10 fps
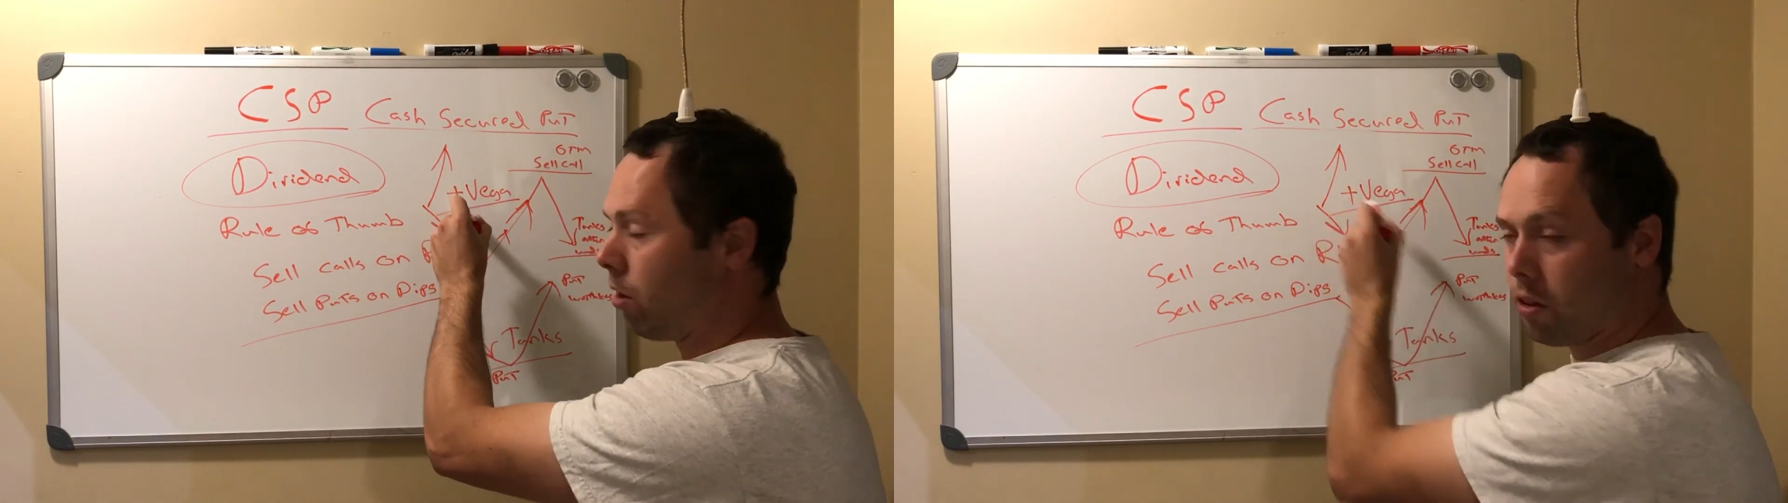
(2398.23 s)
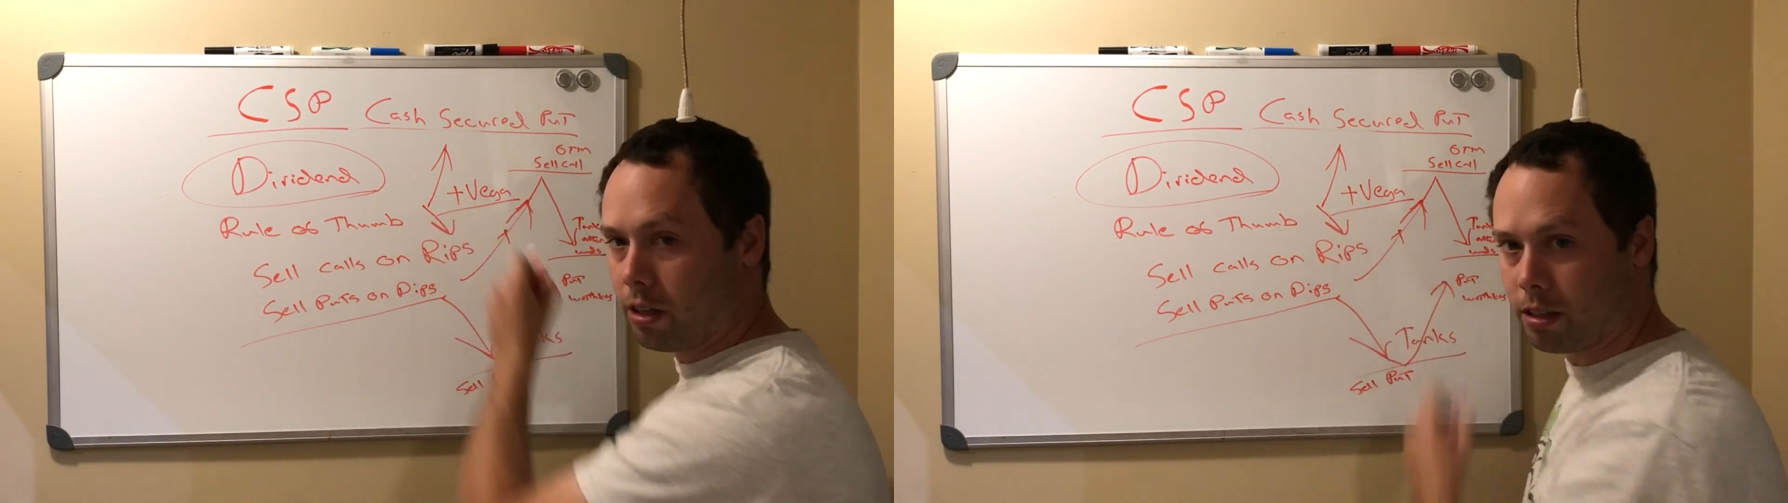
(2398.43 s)

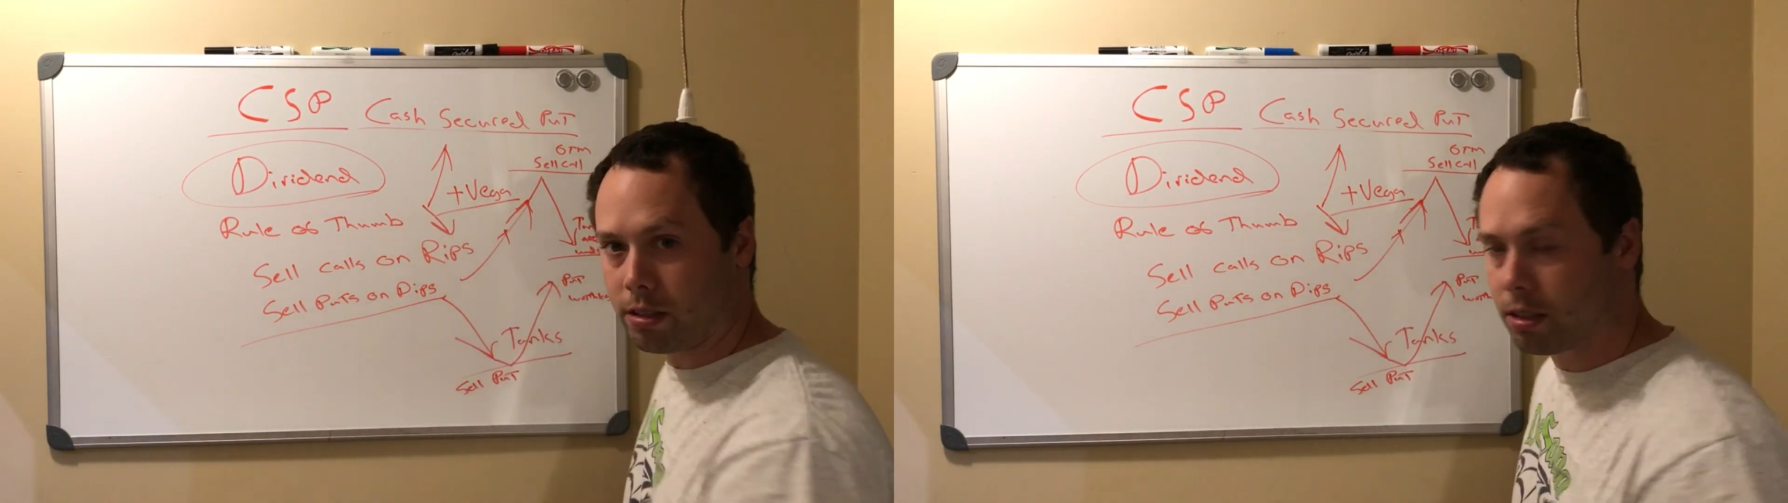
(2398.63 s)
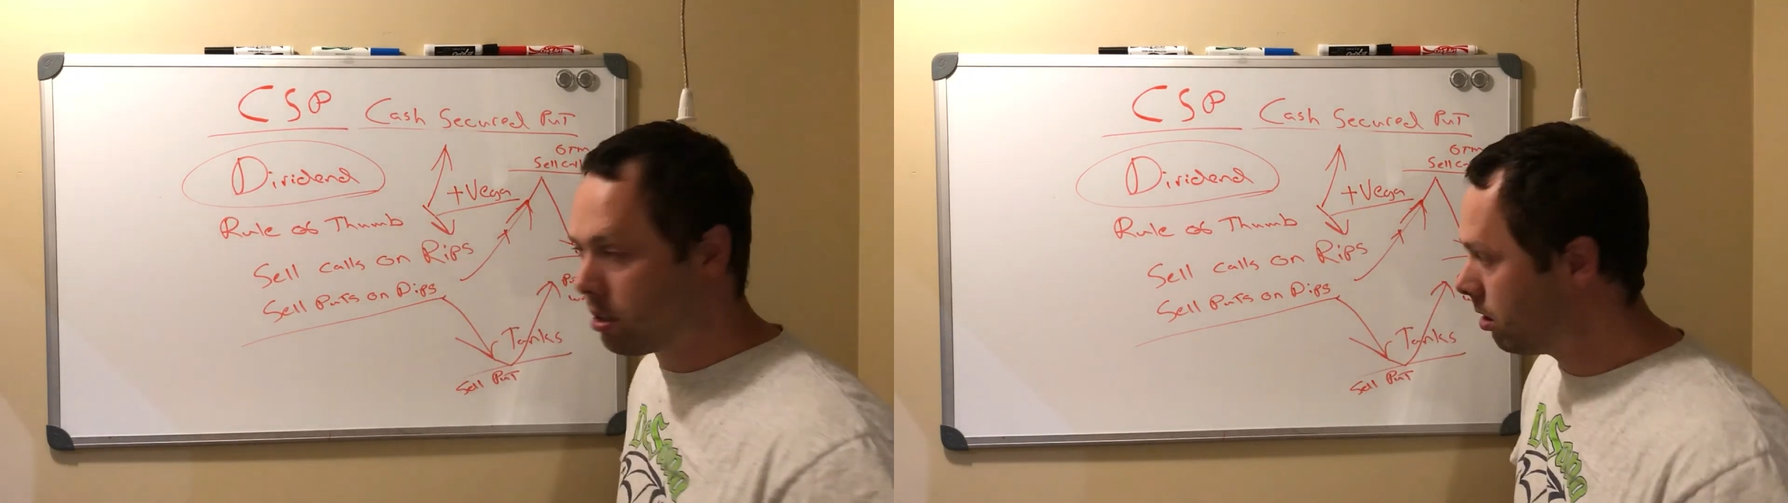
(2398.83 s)

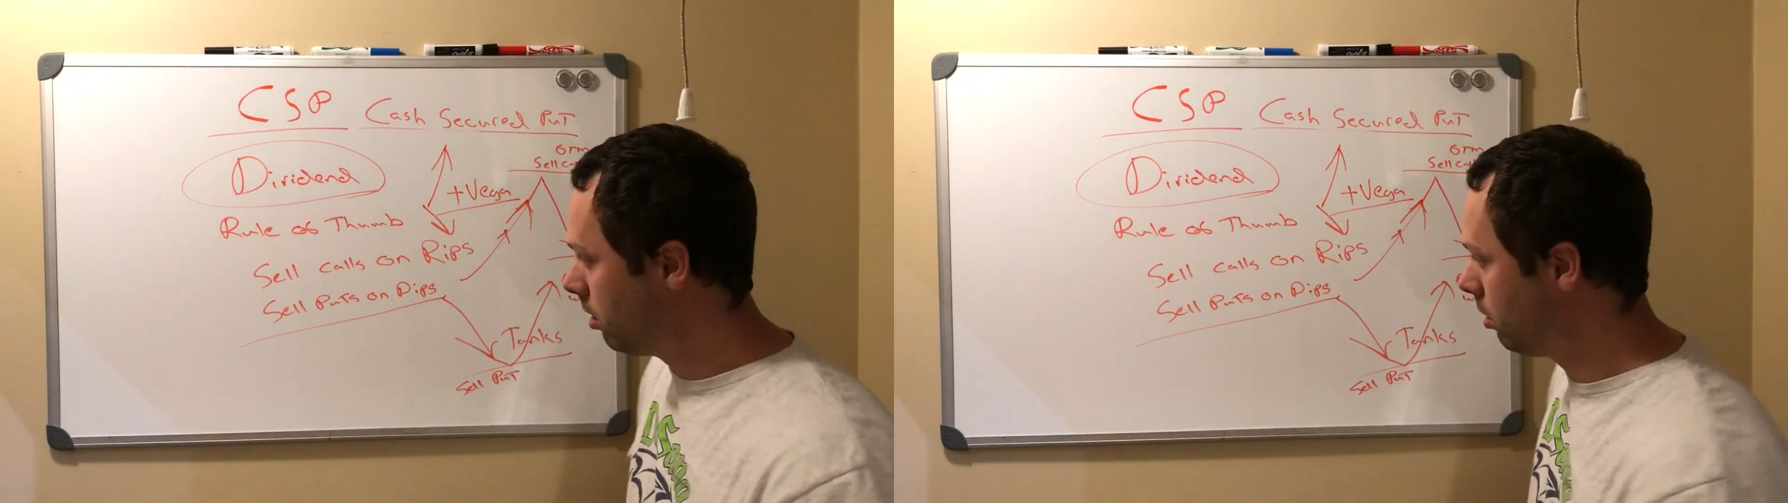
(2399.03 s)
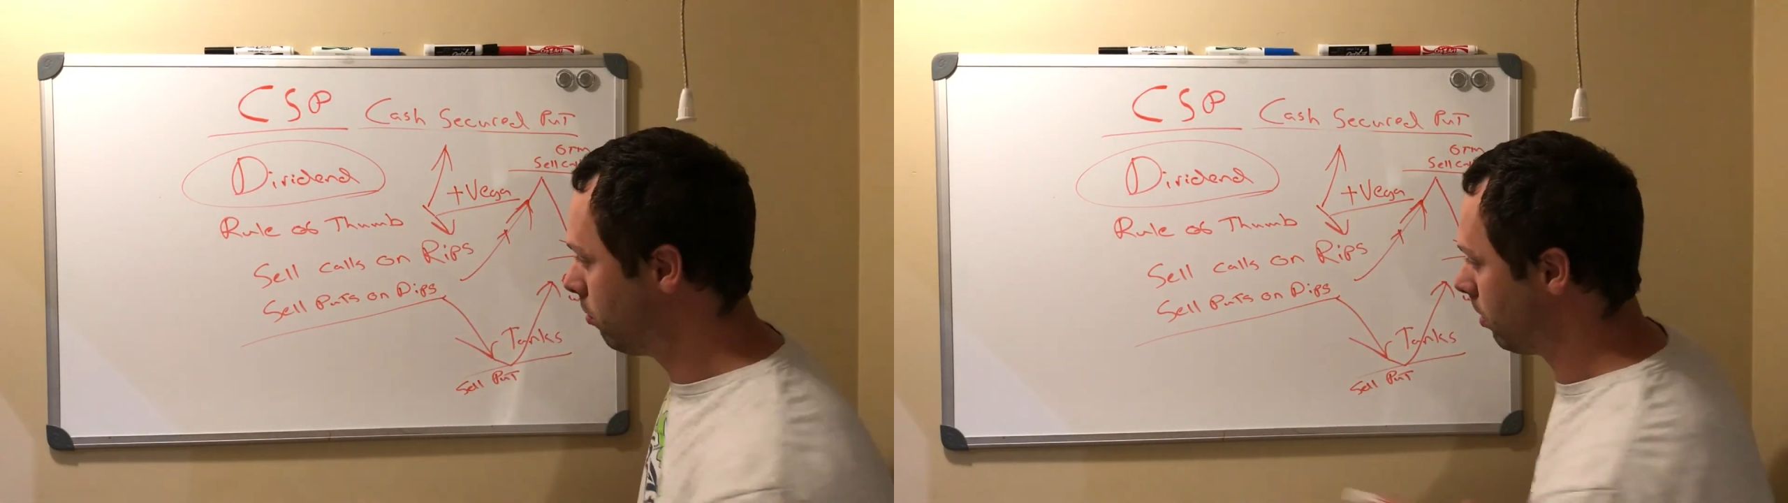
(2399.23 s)
this.
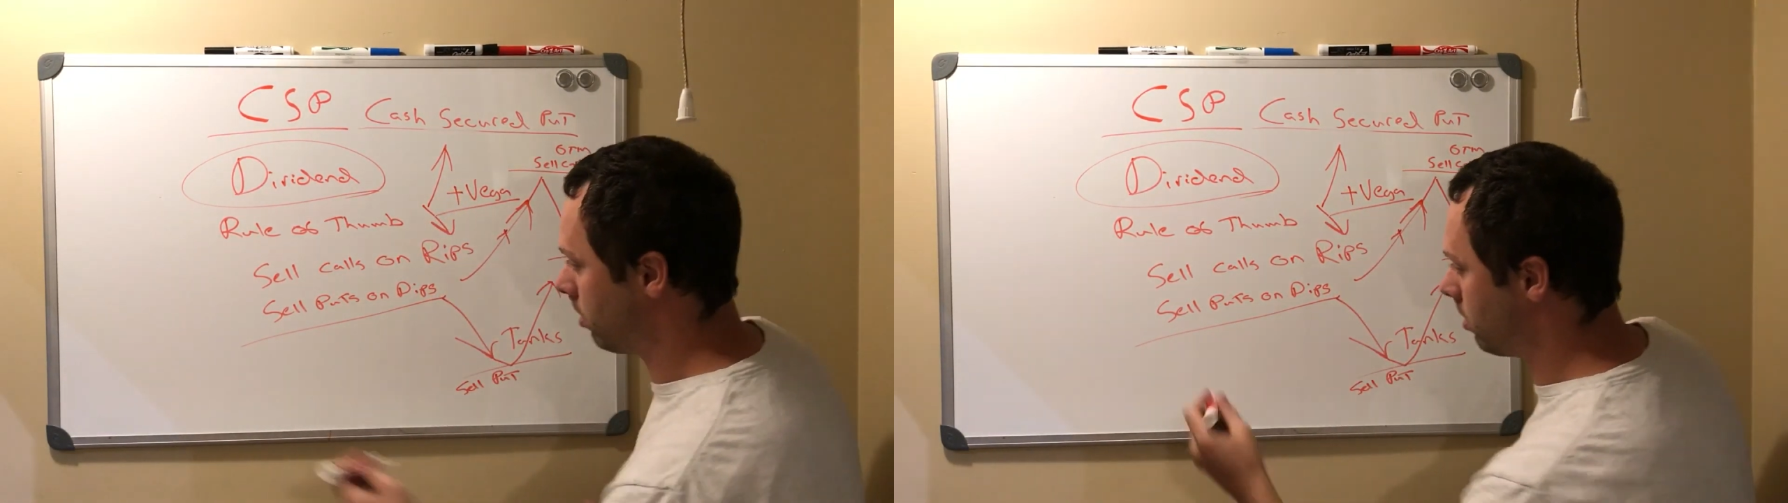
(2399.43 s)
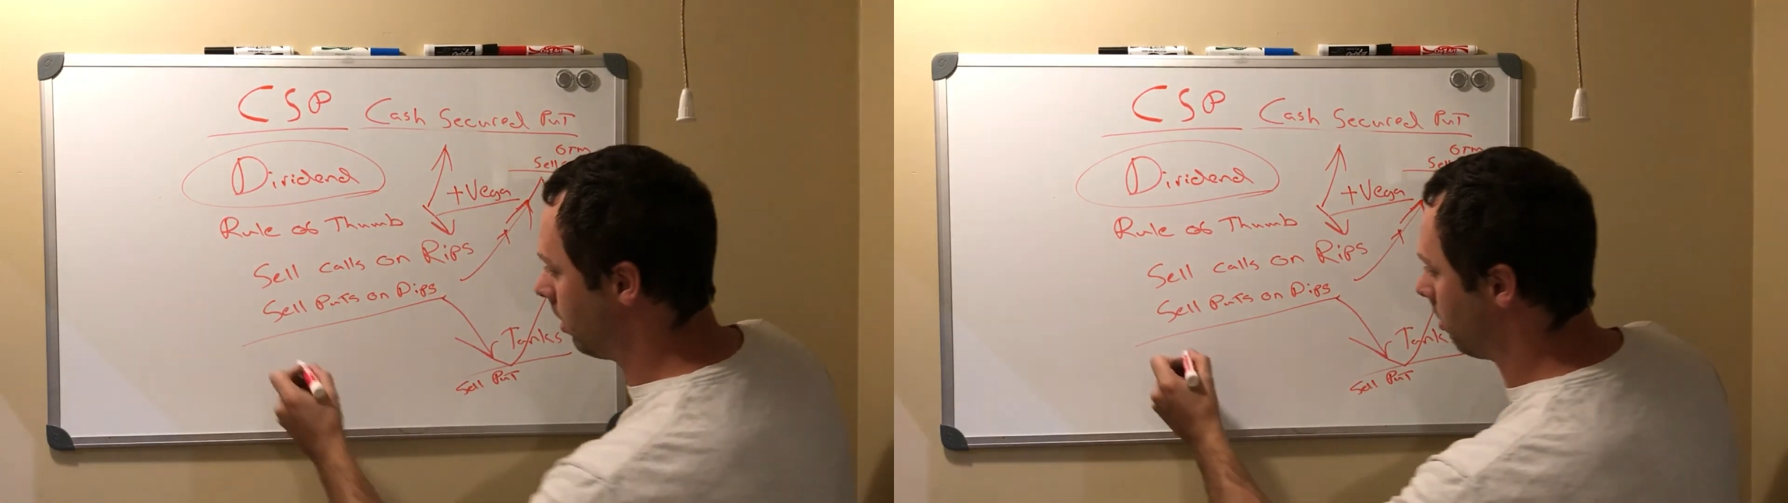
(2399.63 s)
You want to
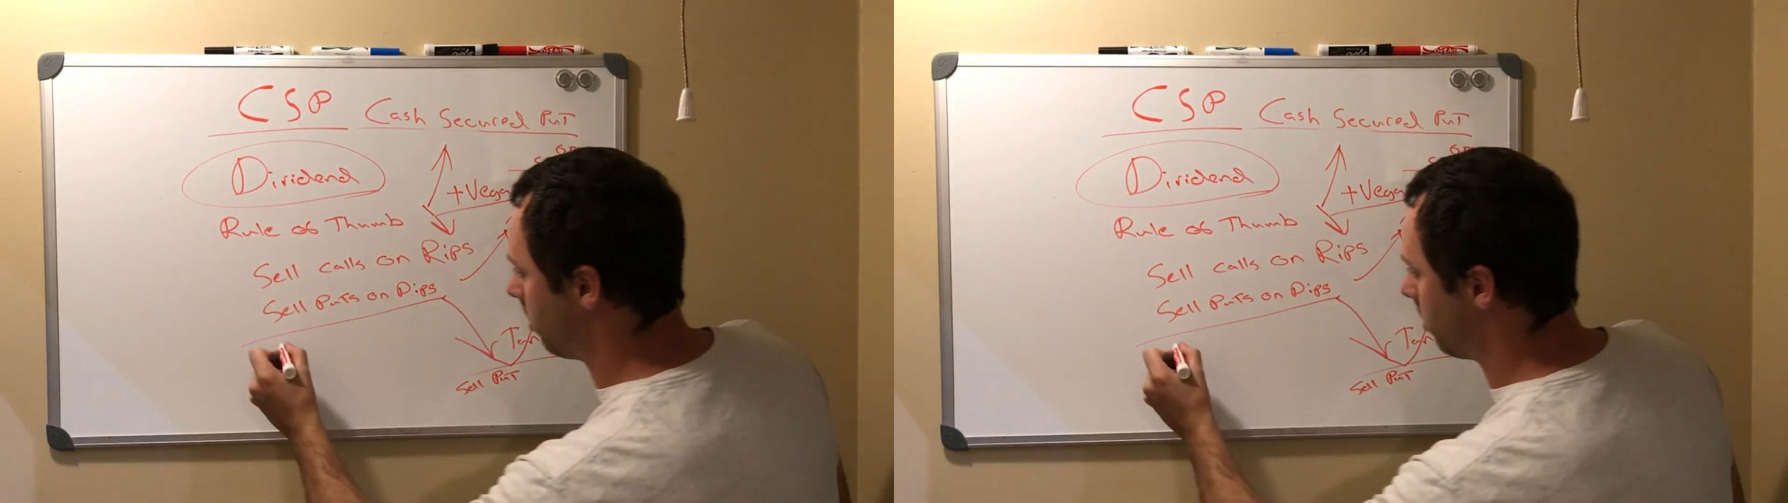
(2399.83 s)
sell